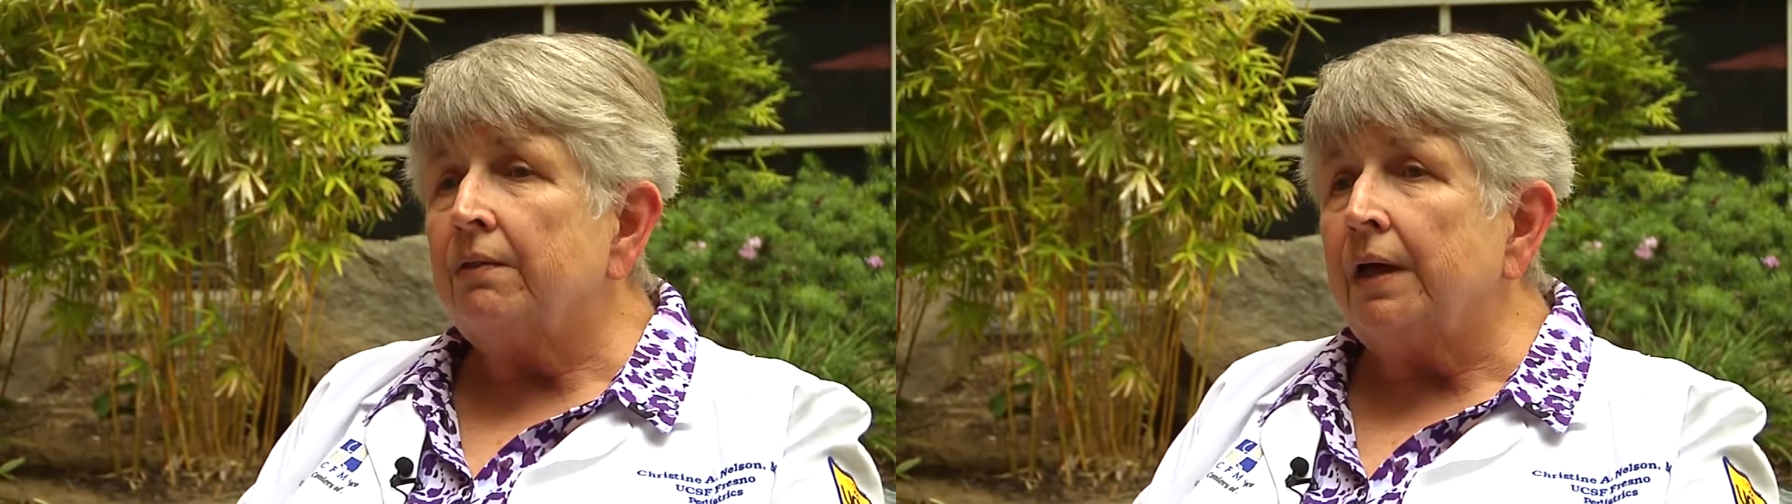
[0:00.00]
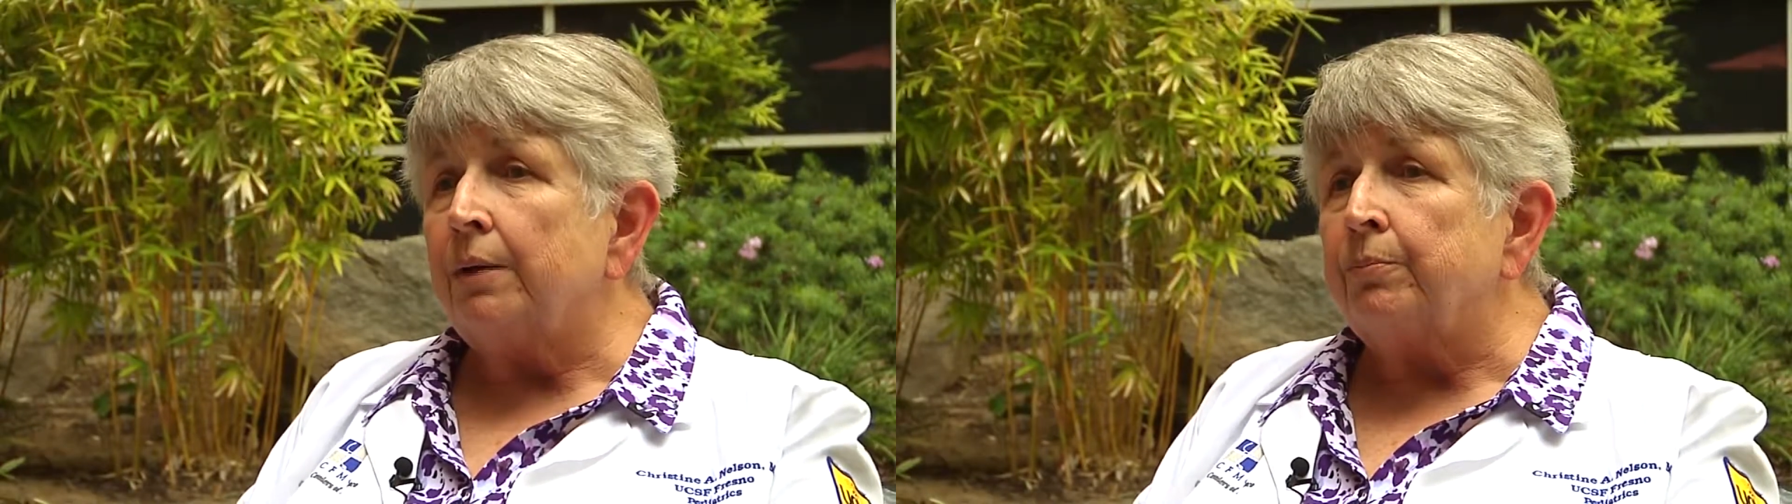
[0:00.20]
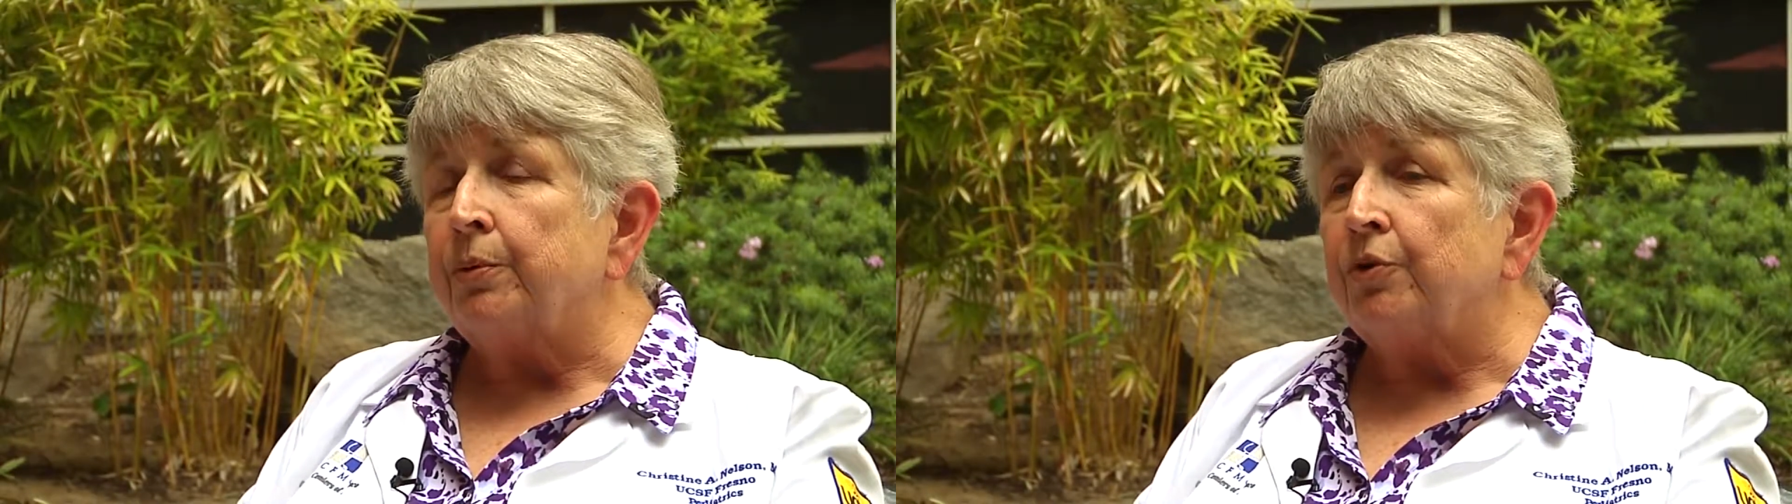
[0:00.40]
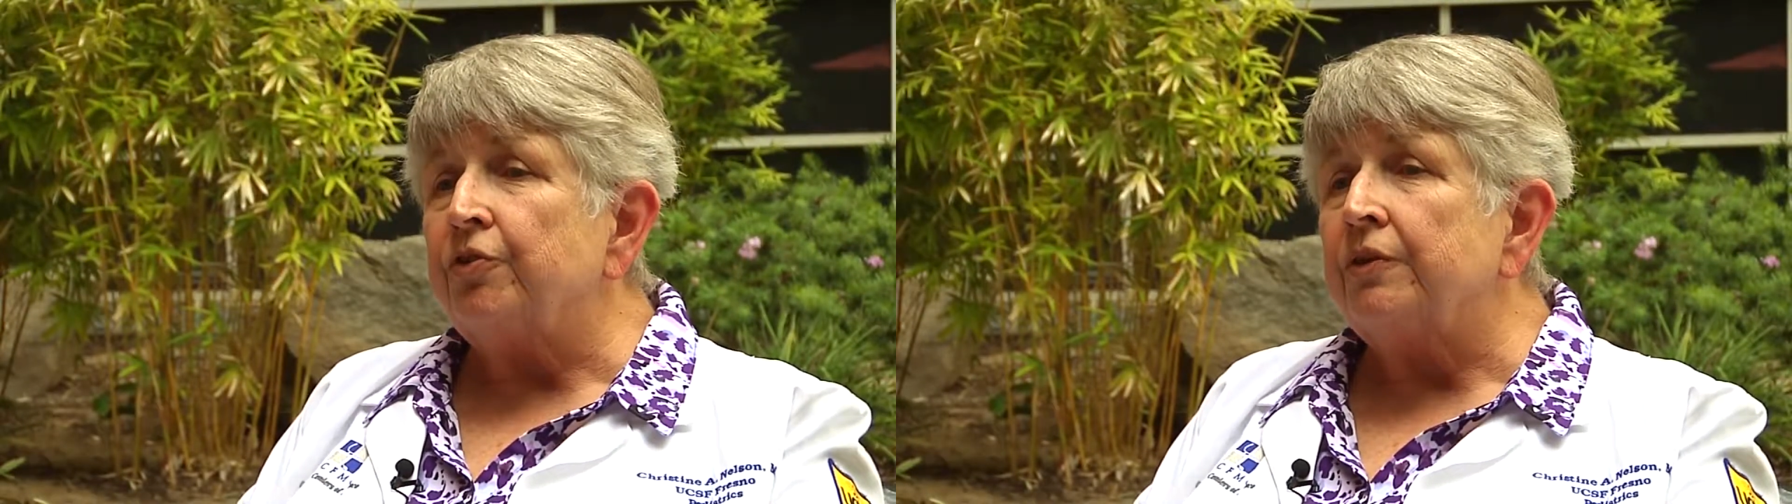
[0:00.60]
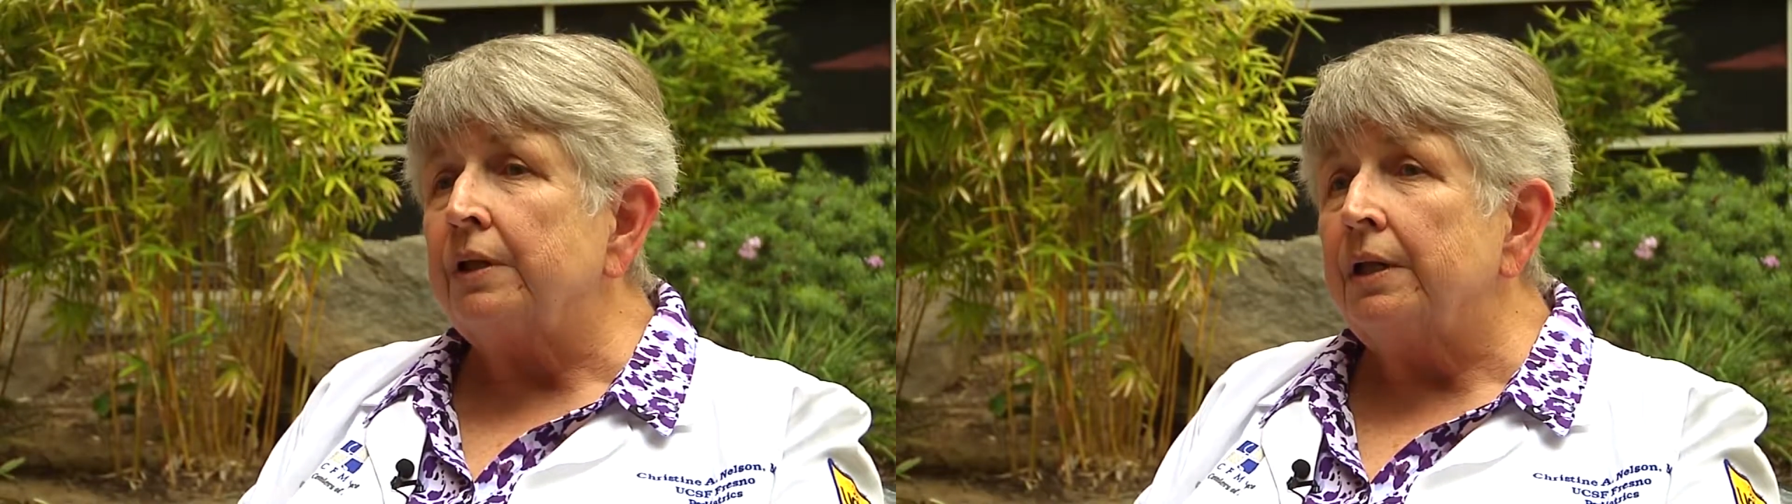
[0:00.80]
That
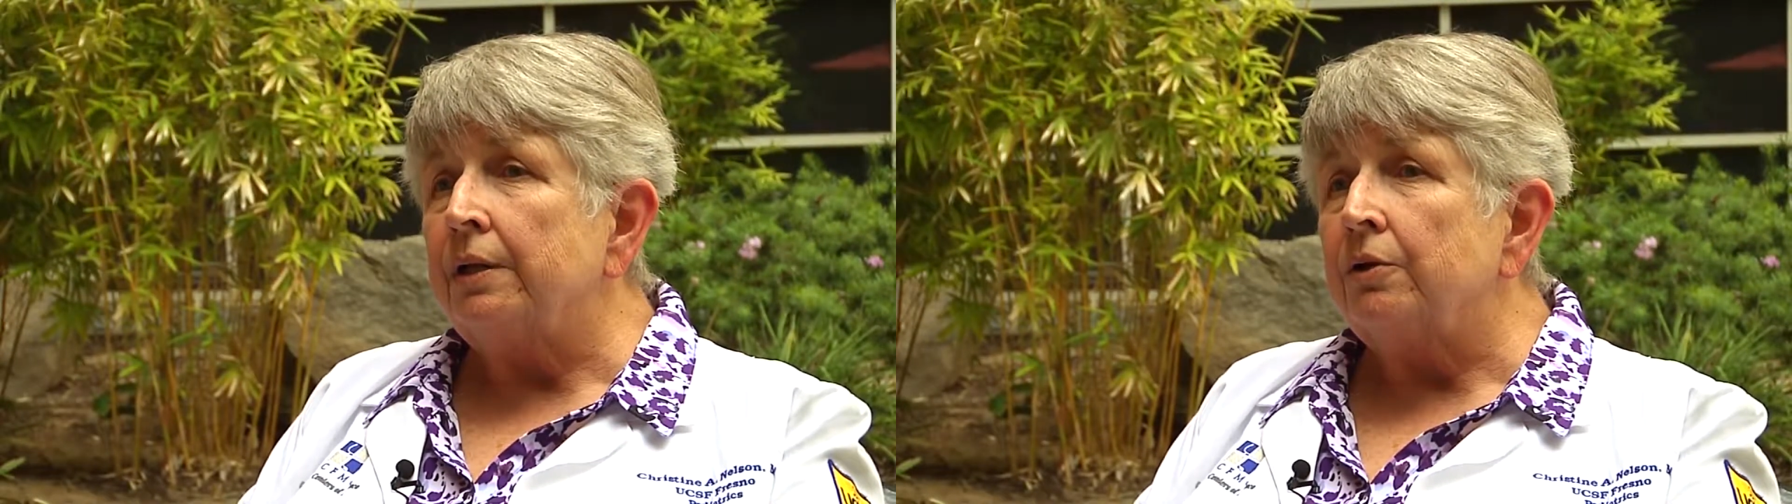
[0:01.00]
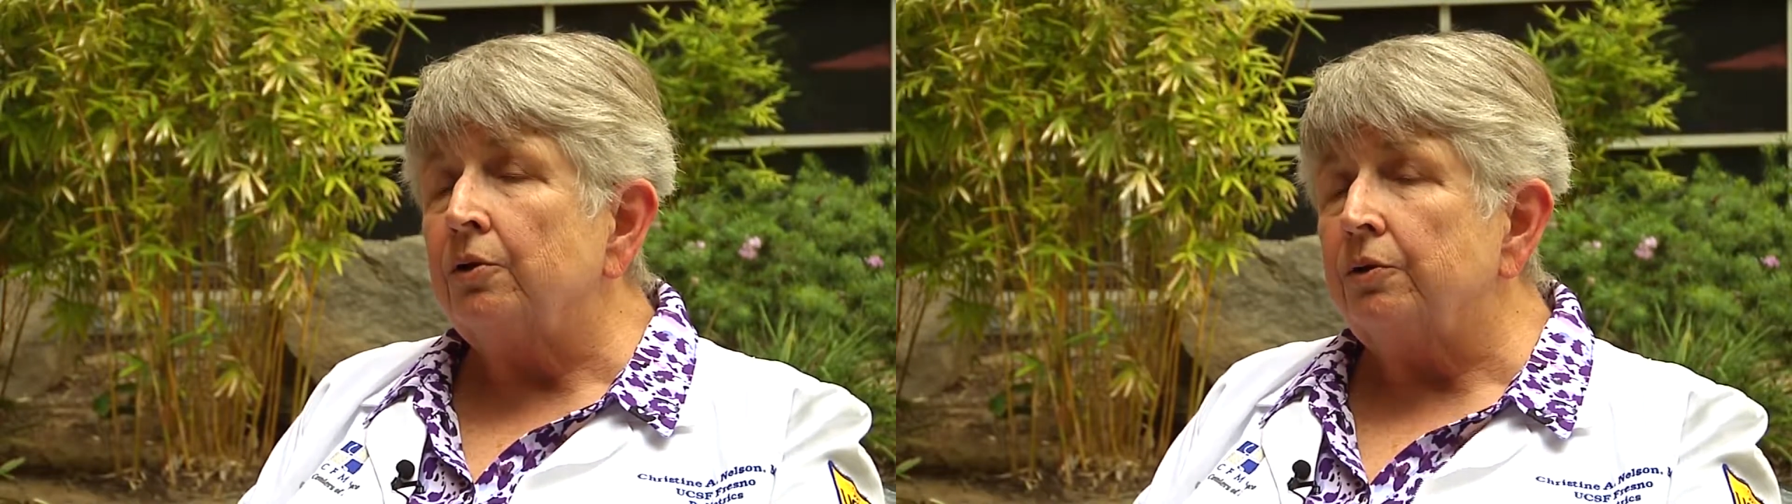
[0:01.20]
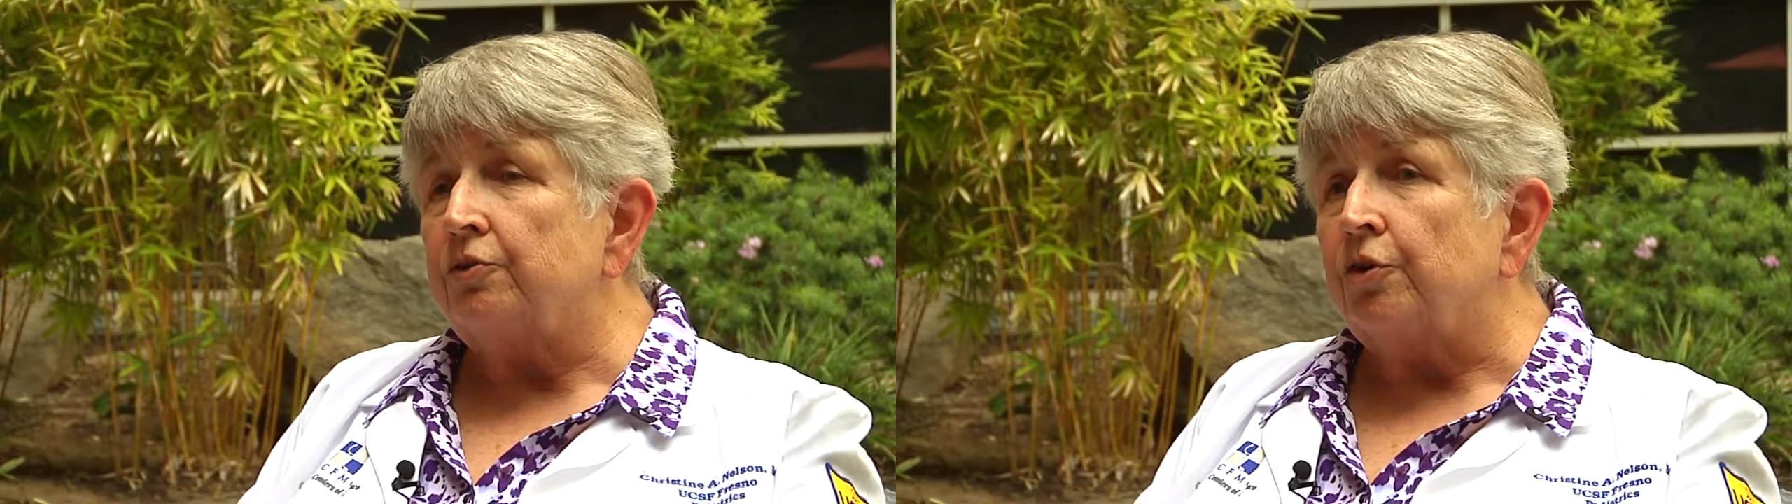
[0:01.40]
person then